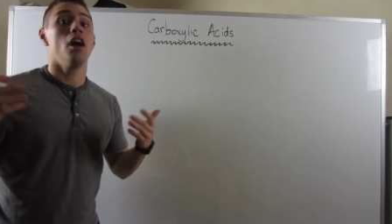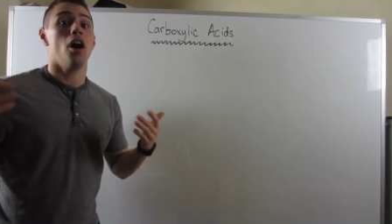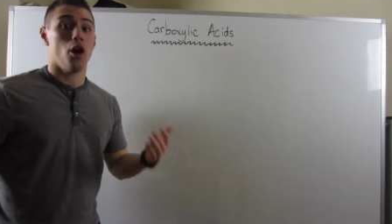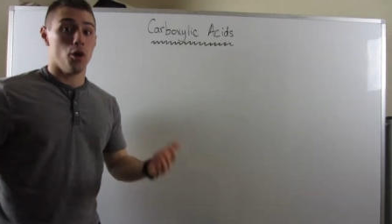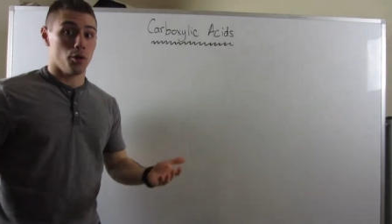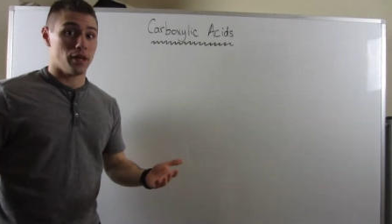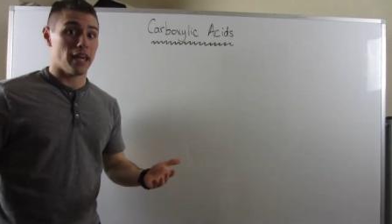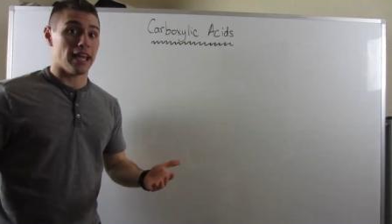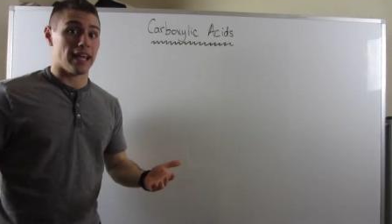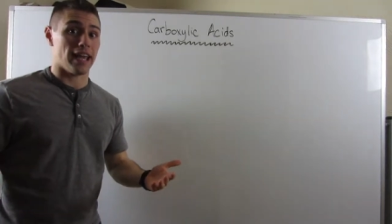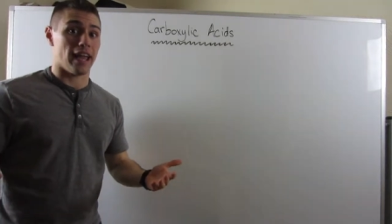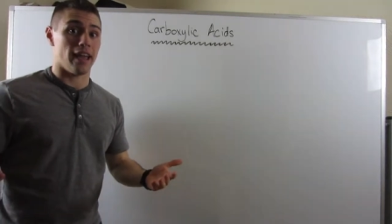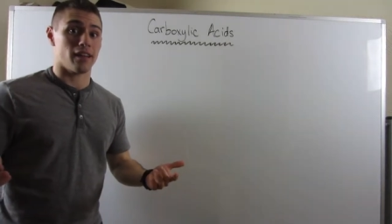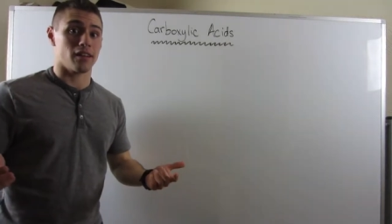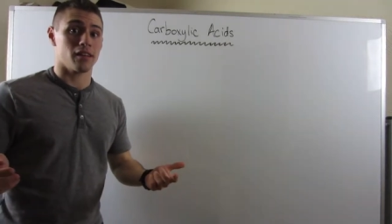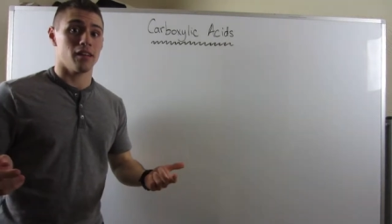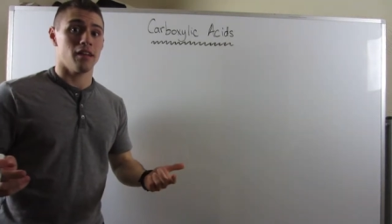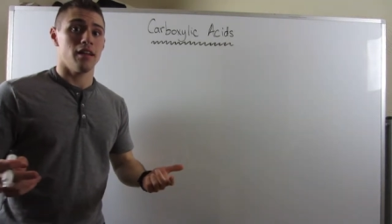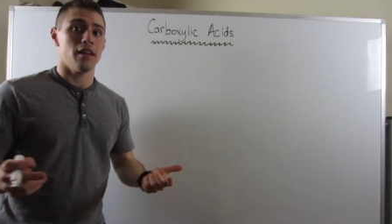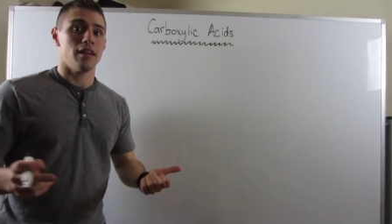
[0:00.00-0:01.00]
Okay gang,
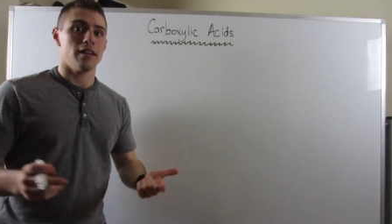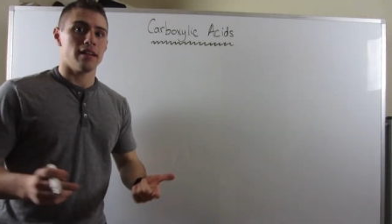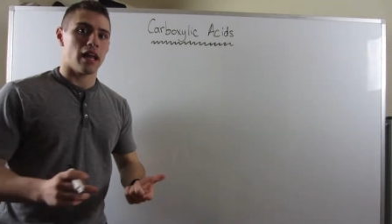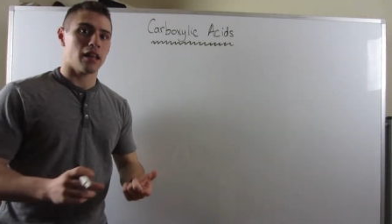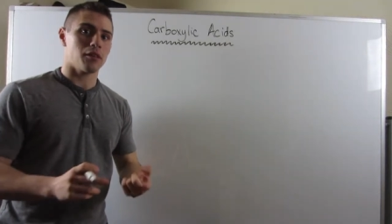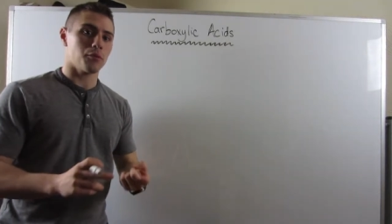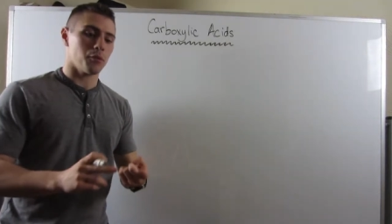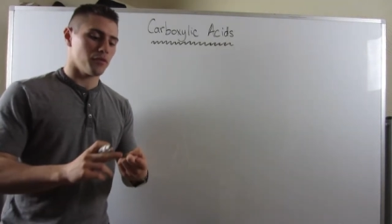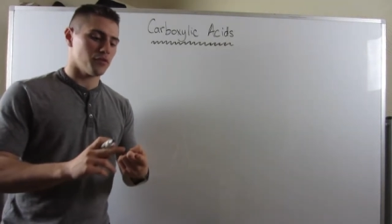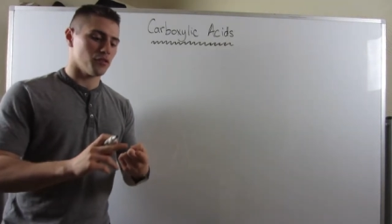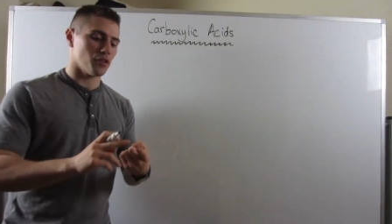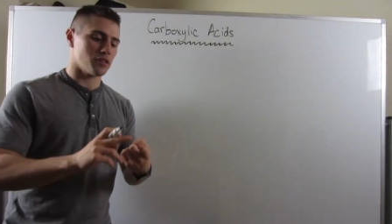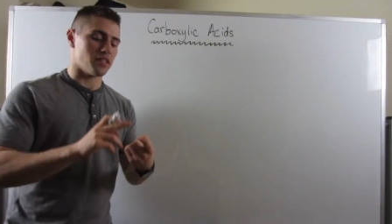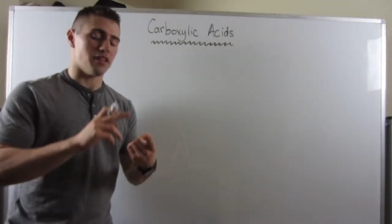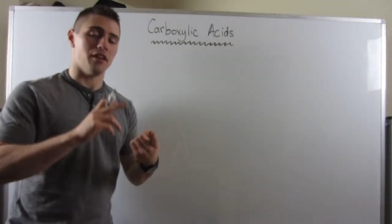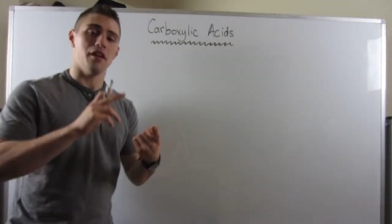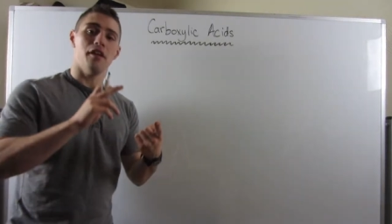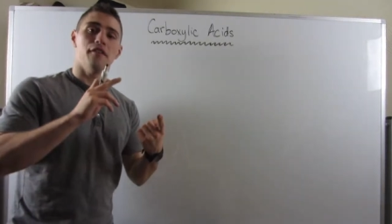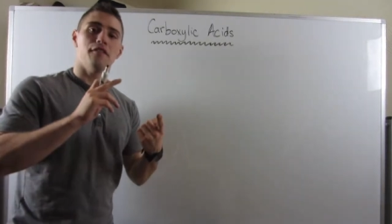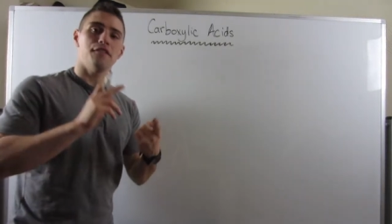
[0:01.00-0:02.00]
now that we've looked
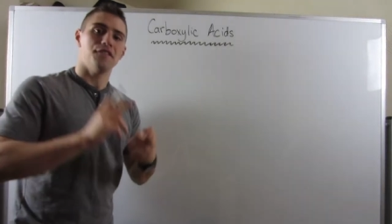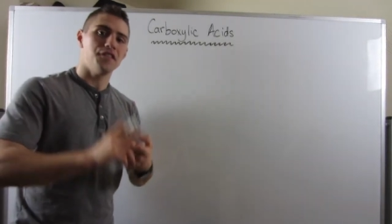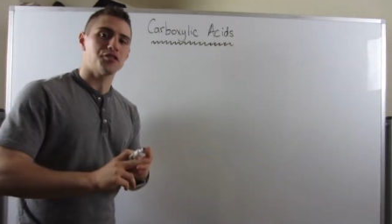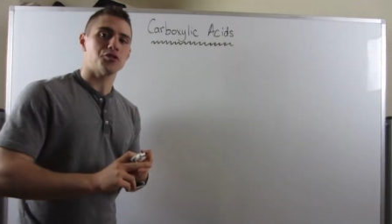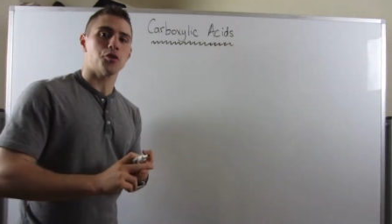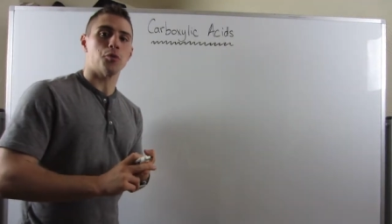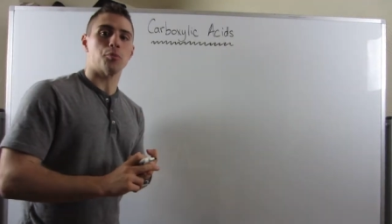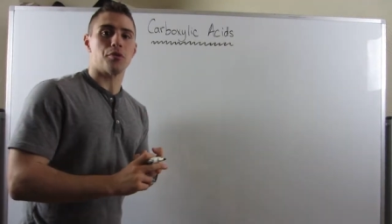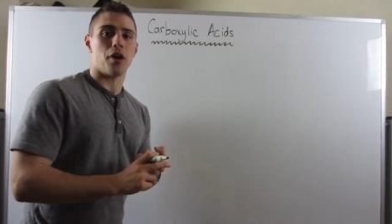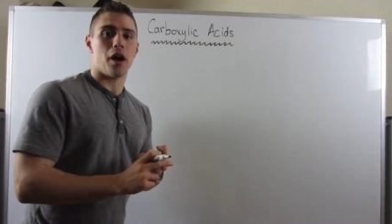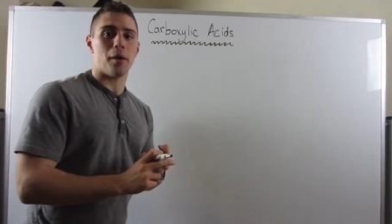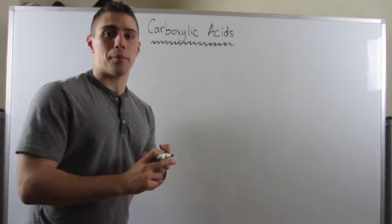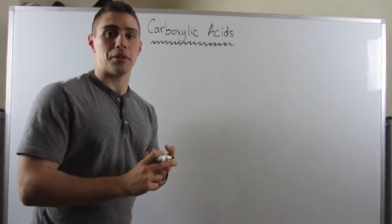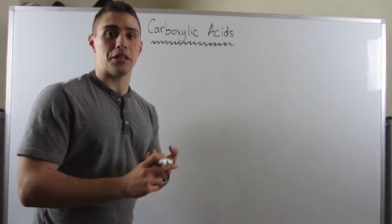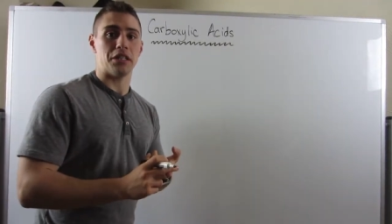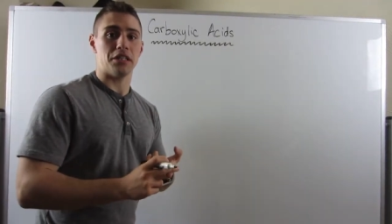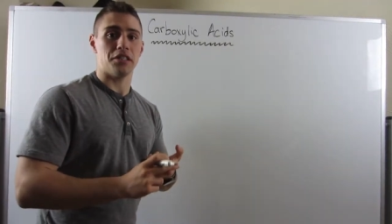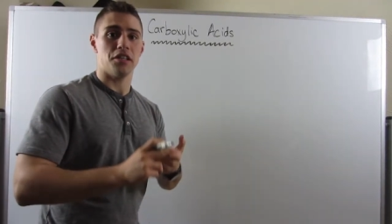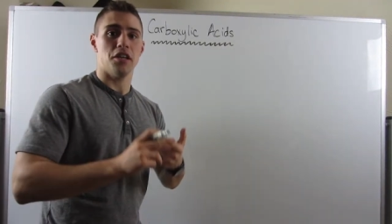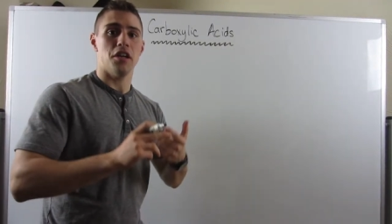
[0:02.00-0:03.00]
at physical
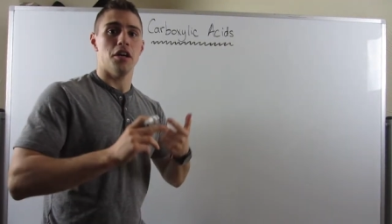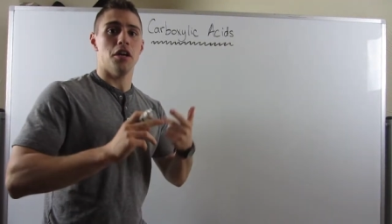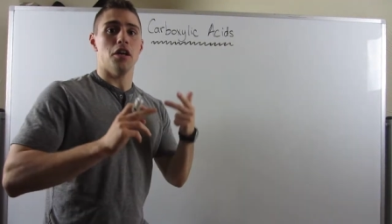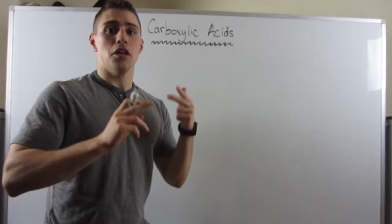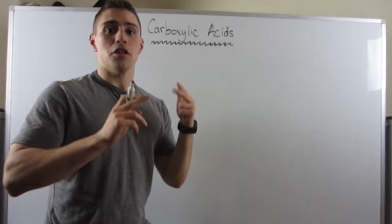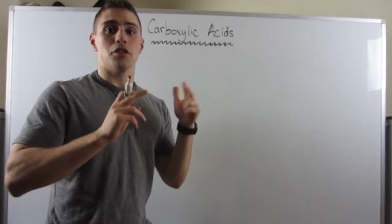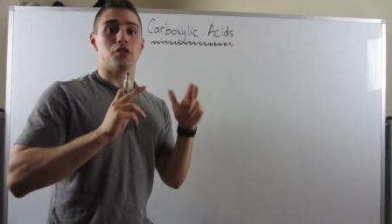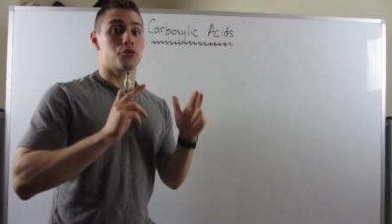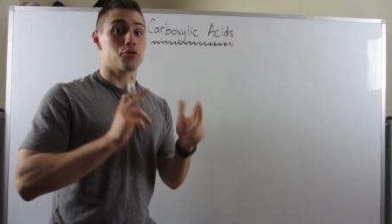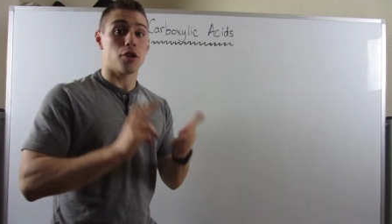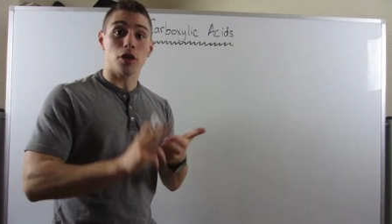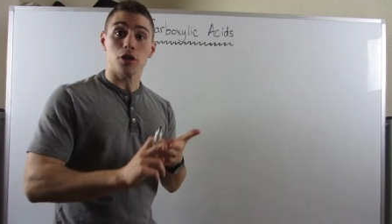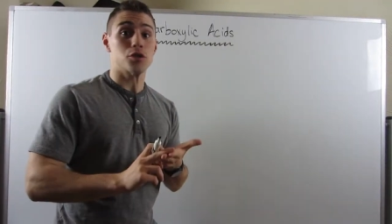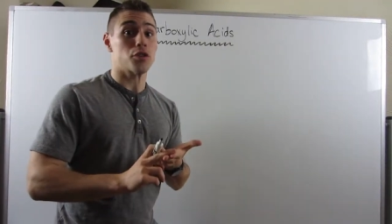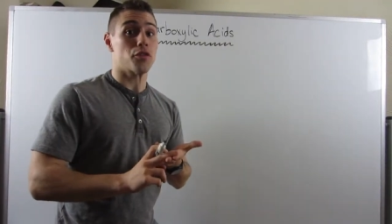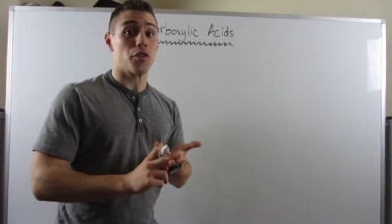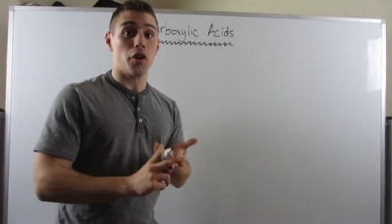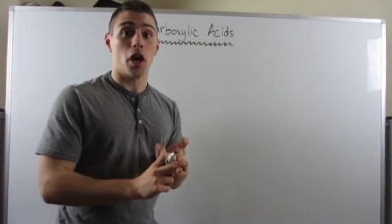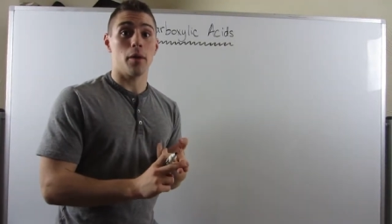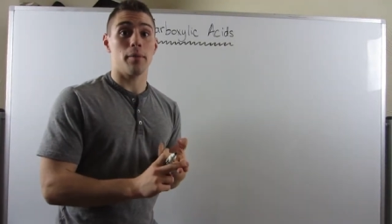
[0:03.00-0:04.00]
properties, the structure
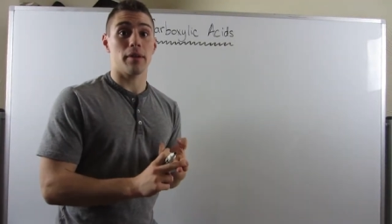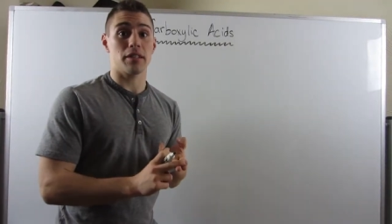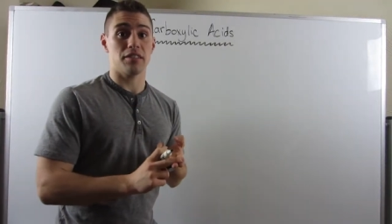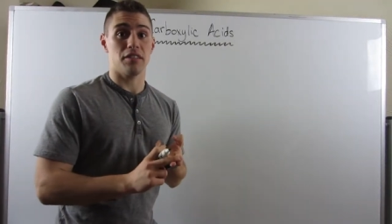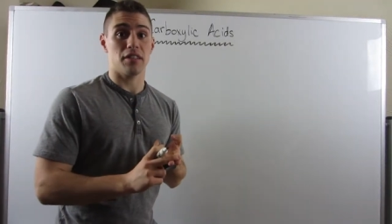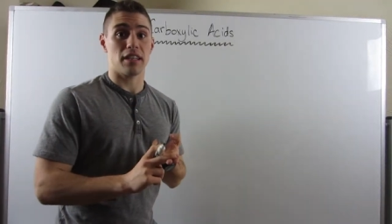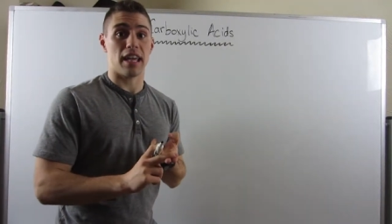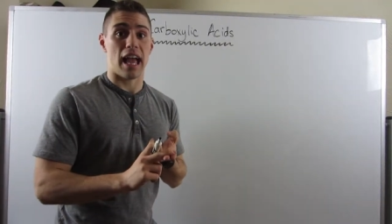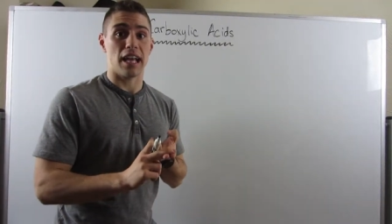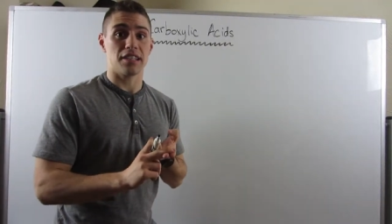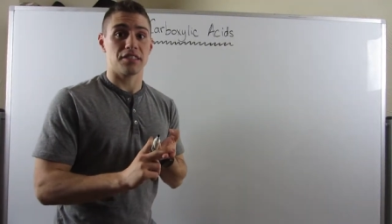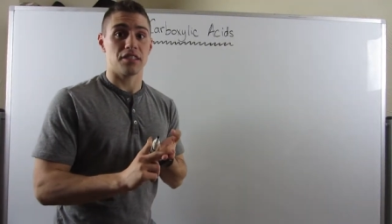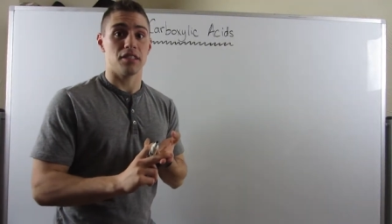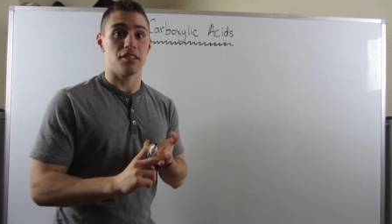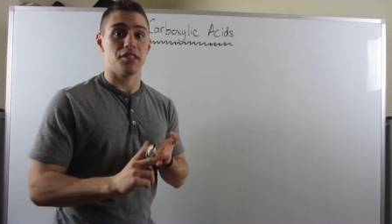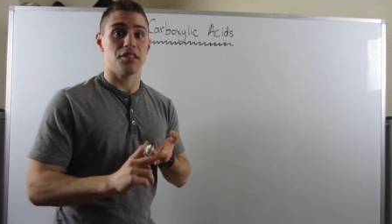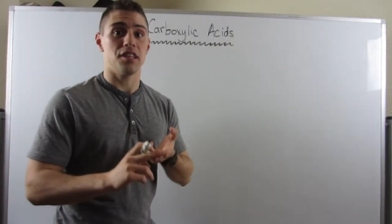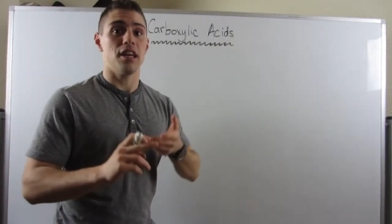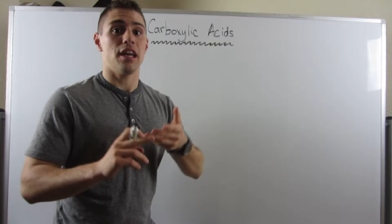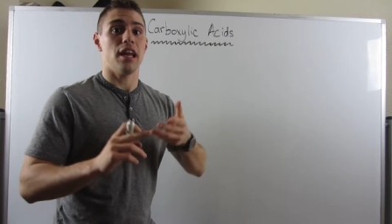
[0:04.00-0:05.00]
of carboxylic
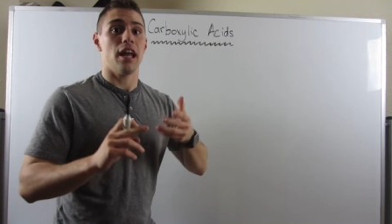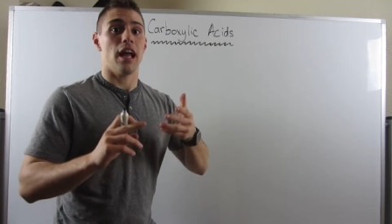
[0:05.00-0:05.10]
acids,